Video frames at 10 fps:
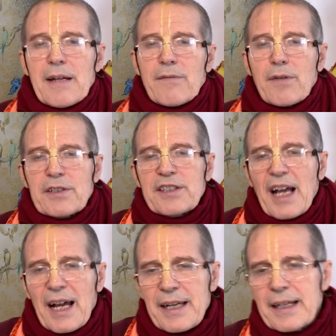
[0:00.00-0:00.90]
For
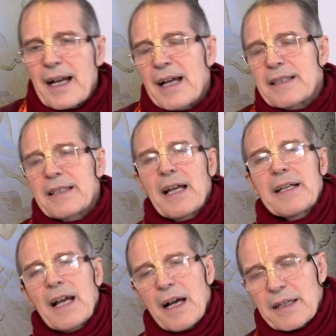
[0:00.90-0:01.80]
sadhakas
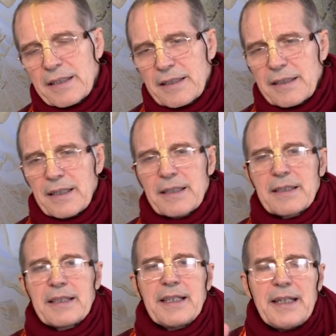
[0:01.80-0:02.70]
like us,
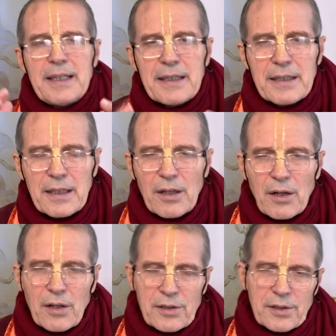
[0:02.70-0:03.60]
seeing the
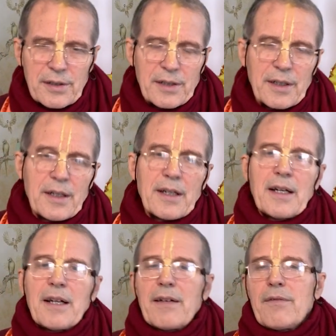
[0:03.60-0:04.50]
Lord
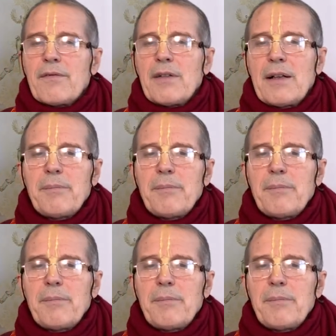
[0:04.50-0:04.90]
will